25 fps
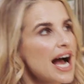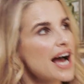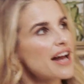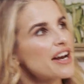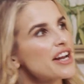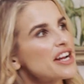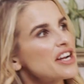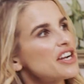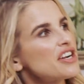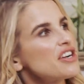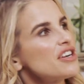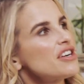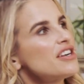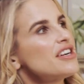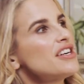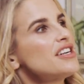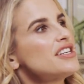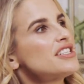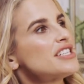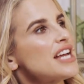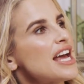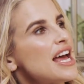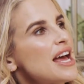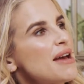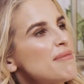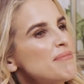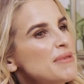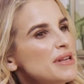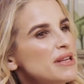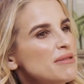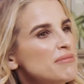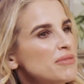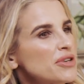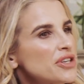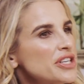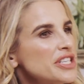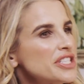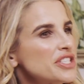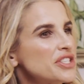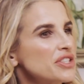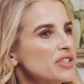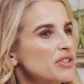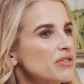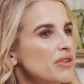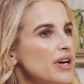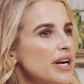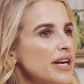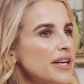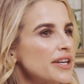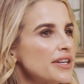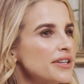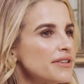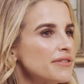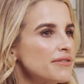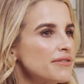and i heard uh, bill murray's good crack